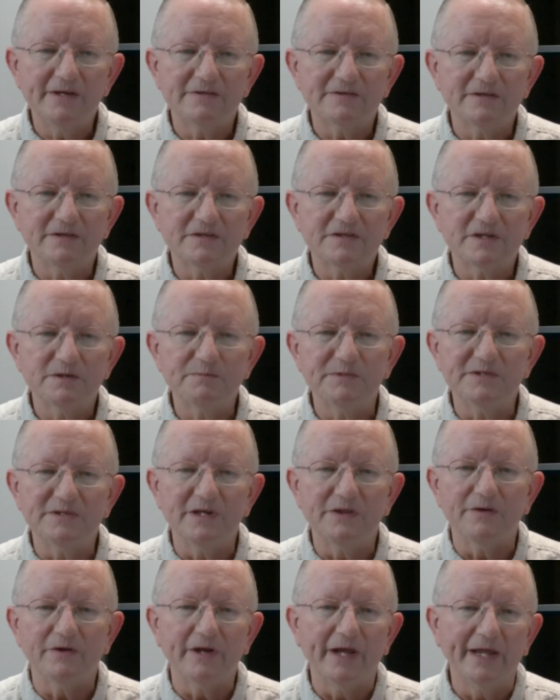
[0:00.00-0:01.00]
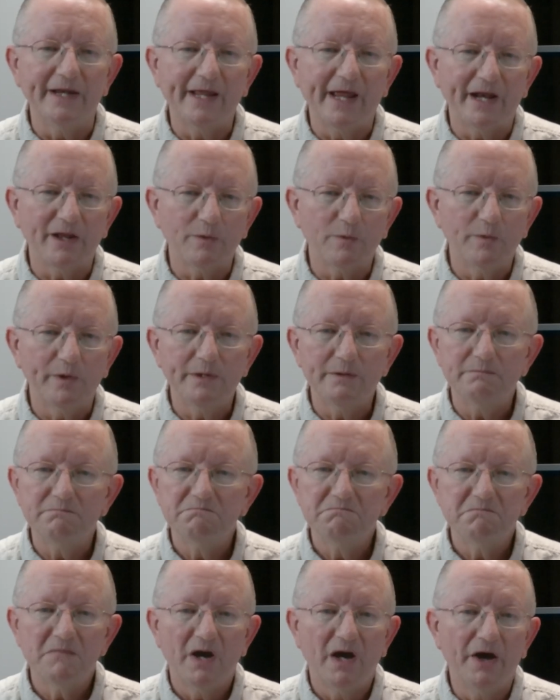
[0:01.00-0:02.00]
system is either inadequate,
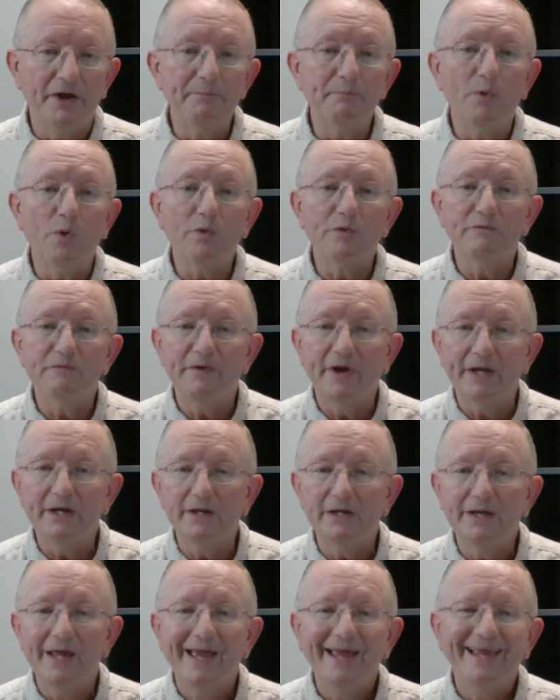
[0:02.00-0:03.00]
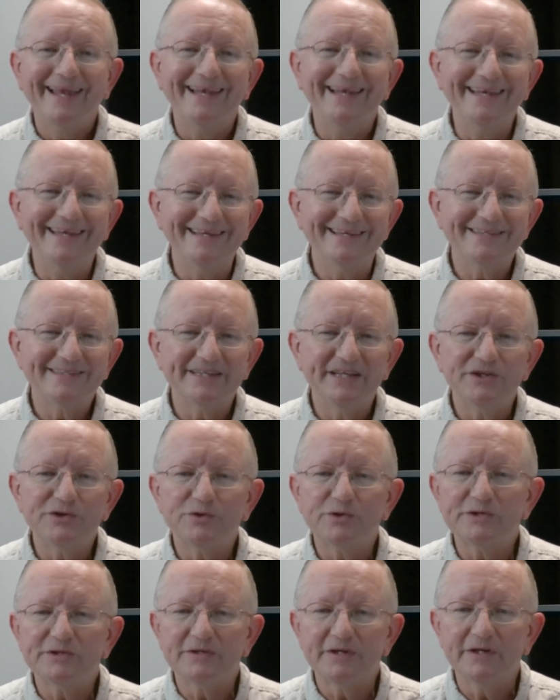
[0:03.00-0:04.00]
unmotivated,
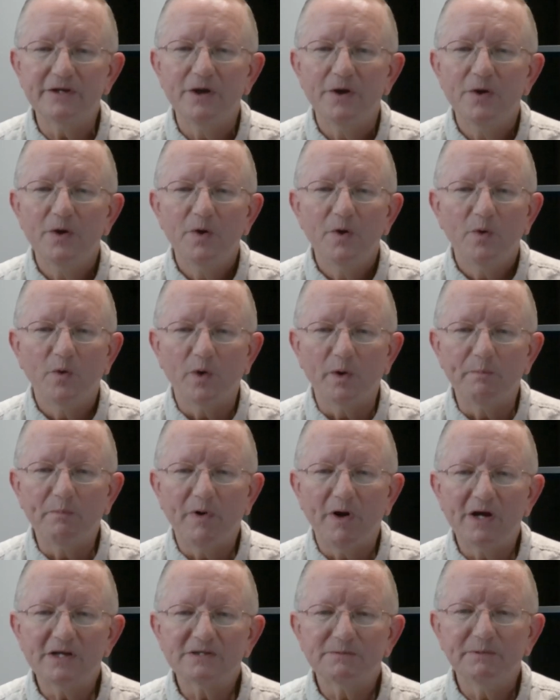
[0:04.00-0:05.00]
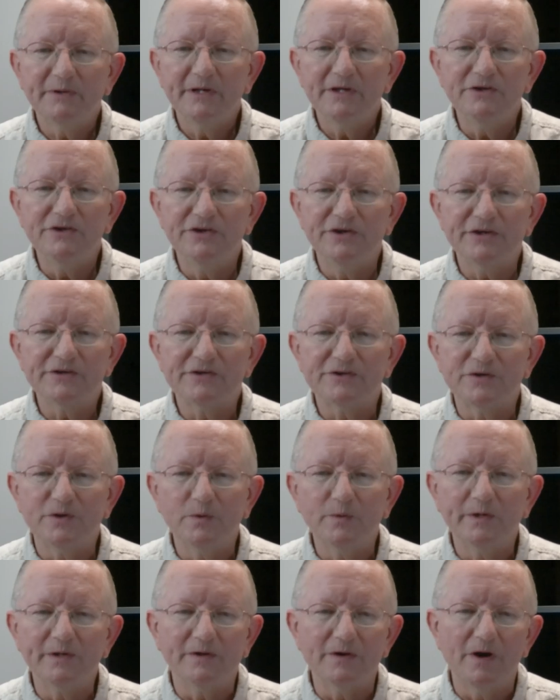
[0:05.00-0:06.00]
disinterested, or possibly just
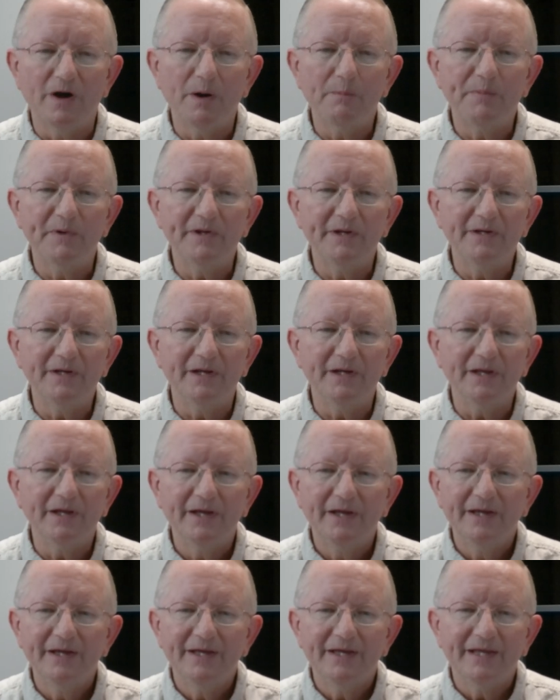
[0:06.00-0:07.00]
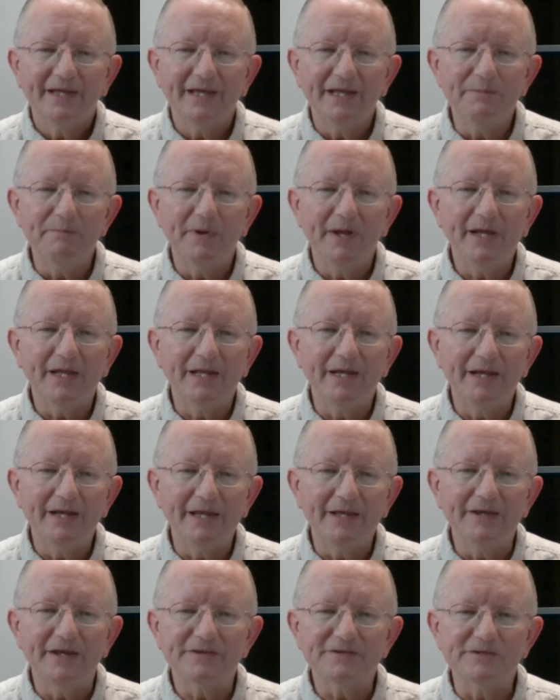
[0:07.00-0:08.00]
too incompetent in making
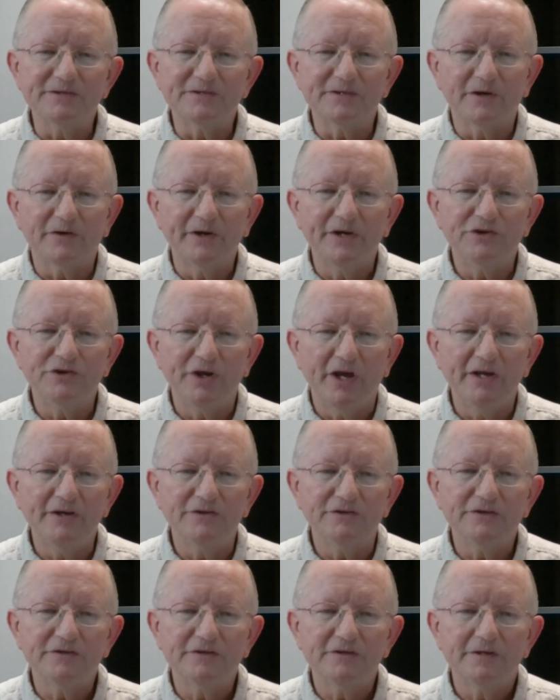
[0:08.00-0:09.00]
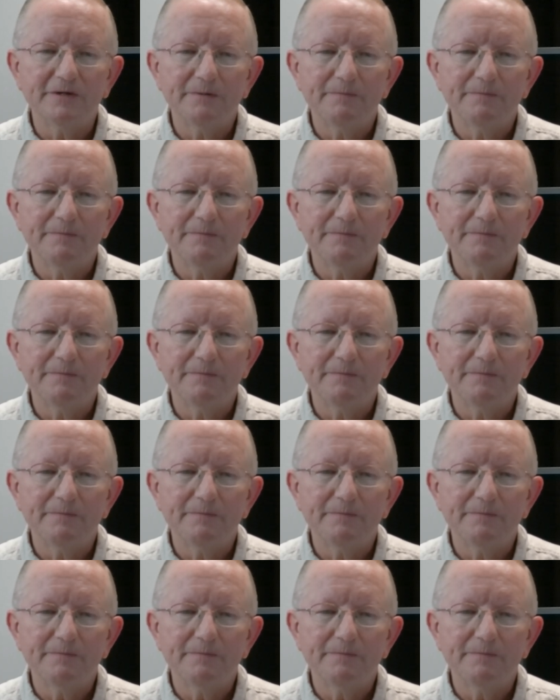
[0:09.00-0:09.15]
any necessary changes.